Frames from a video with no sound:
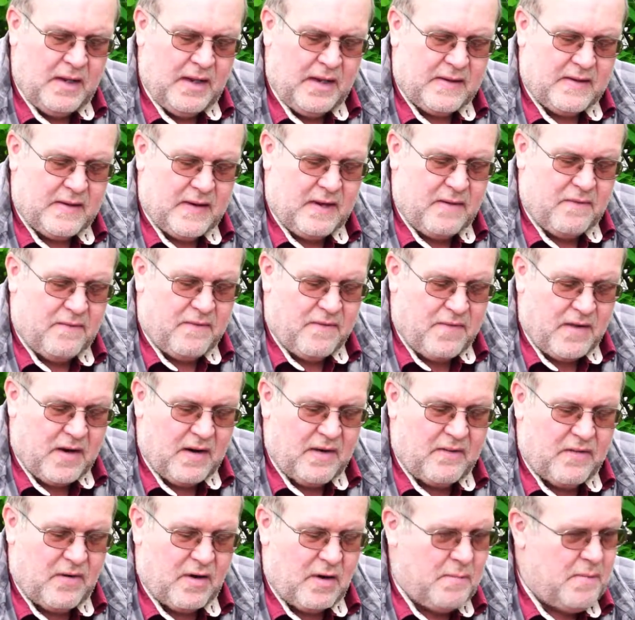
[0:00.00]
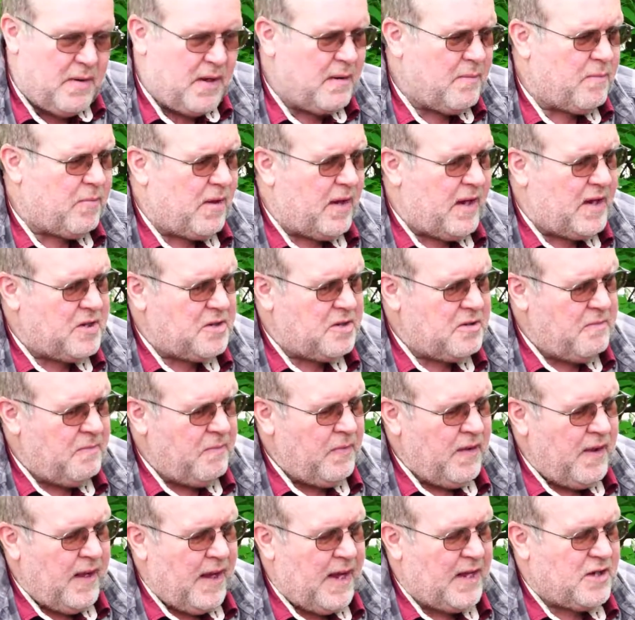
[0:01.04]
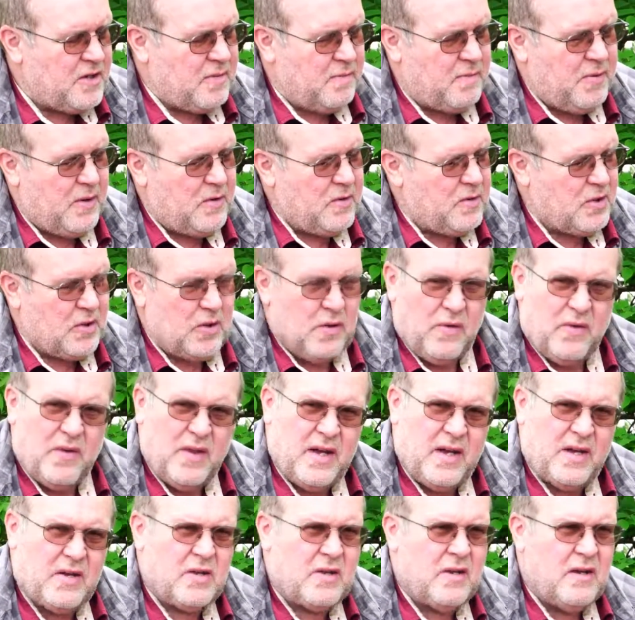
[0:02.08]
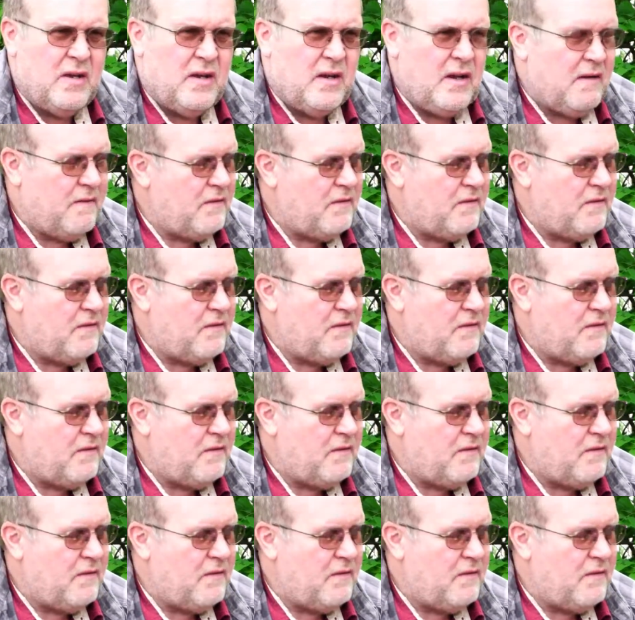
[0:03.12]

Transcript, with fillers: is a very, very big plus, as opposed to this.